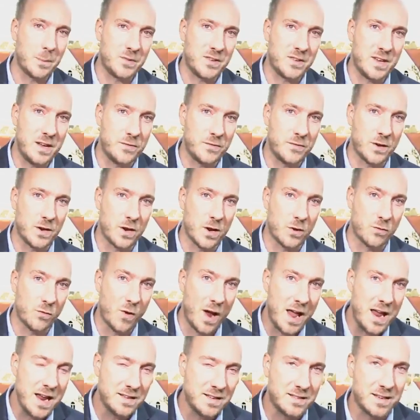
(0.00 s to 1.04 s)
perhaps even
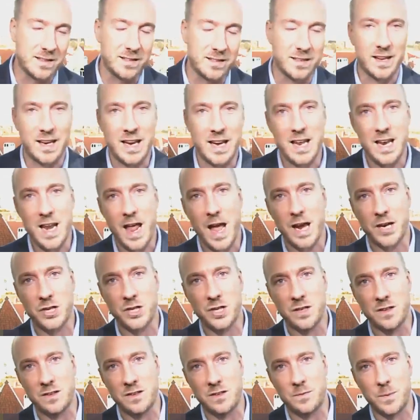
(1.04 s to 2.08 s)
erases, the
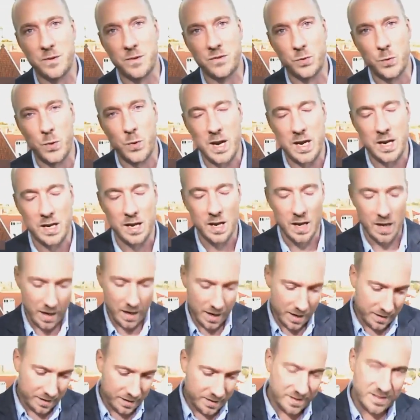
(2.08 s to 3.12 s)
connections between
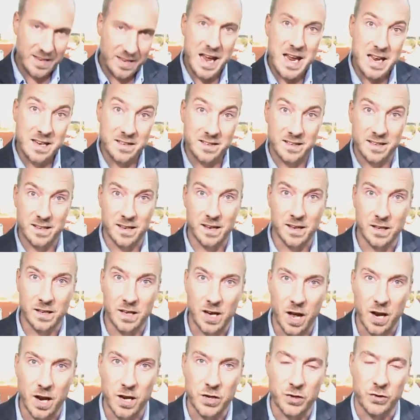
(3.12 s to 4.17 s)
state
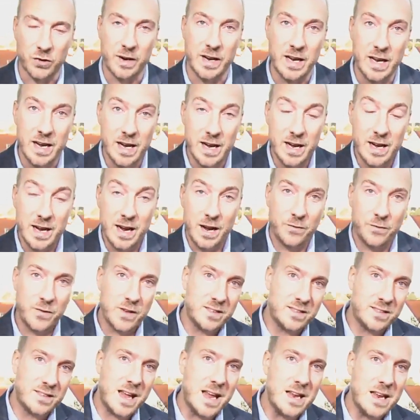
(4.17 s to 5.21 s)
and country. If
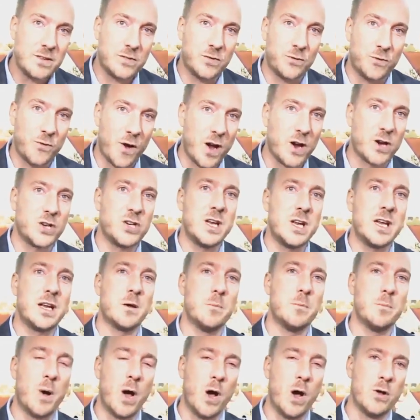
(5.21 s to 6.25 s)
the state's
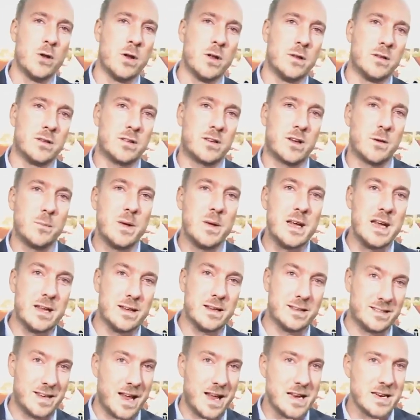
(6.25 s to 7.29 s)
functioning components can
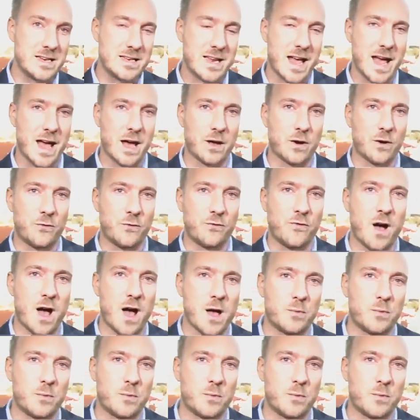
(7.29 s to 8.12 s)
be sent down a